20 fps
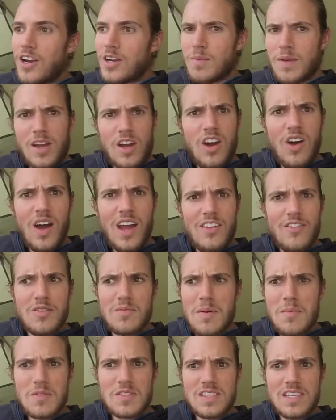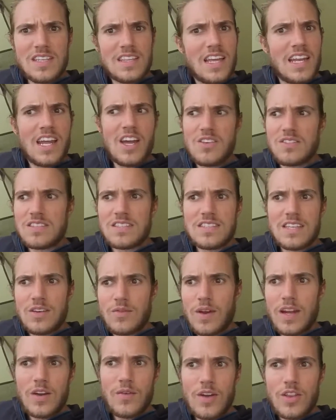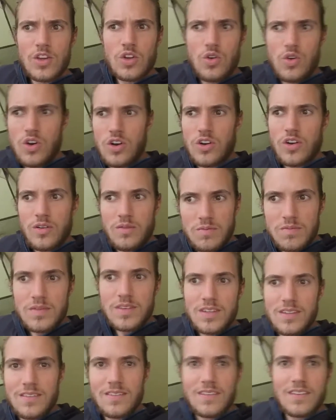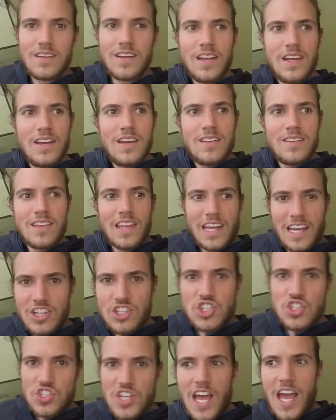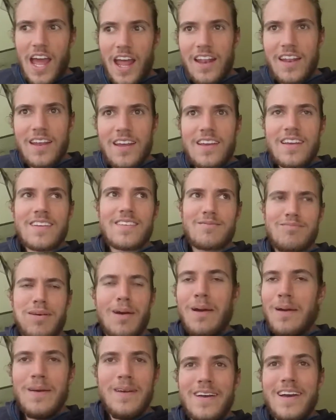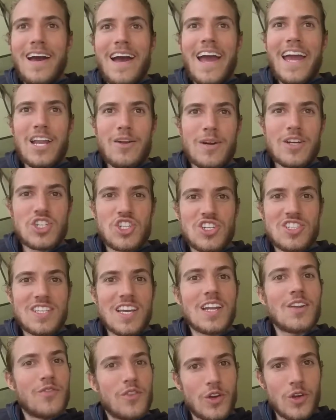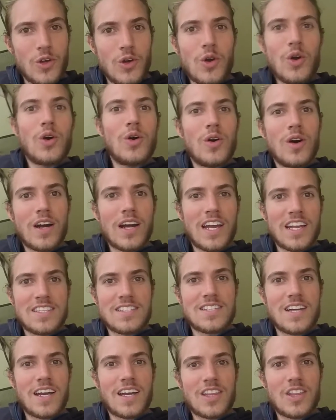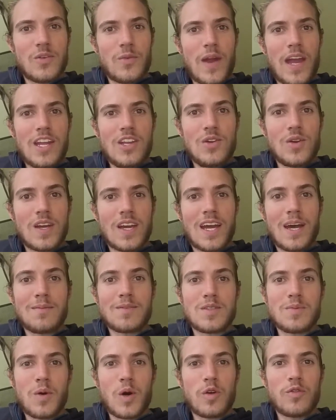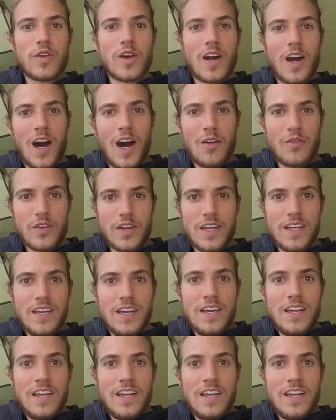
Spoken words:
And I'm like, oh, I remember seeing that house, it's like right around the corner. And like I just said. Anyway, she said if you get stuck in the rain, you can come tomorrow for coffee.